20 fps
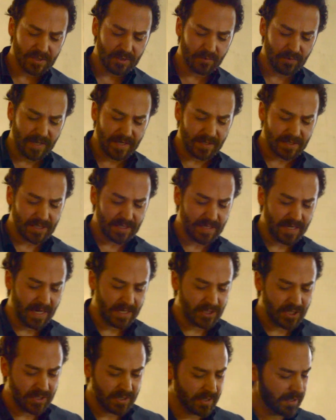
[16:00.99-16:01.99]
the reader's
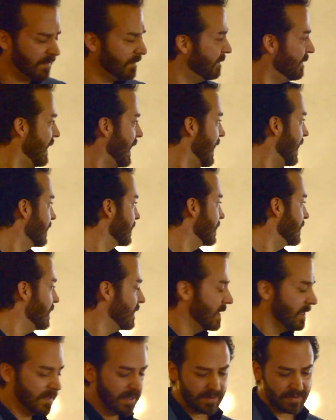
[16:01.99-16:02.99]
attention to the fact
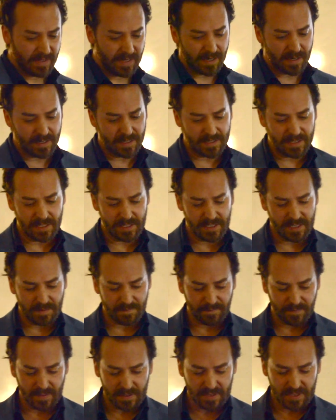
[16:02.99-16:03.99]
that there is a
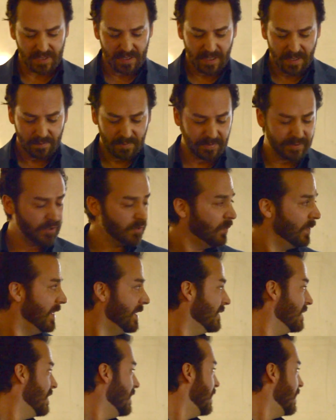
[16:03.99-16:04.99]
difference between